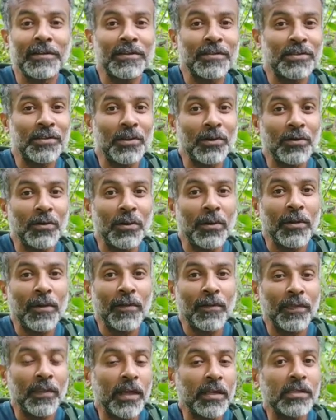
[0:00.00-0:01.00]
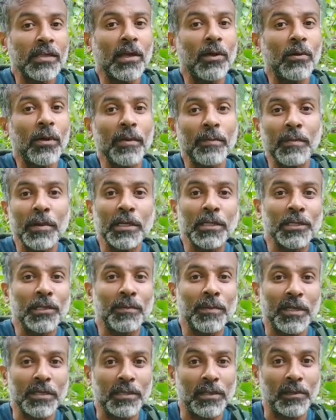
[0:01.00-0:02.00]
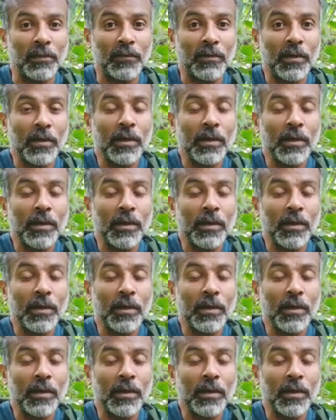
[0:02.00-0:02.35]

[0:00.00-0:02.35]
So that's how I measure myself.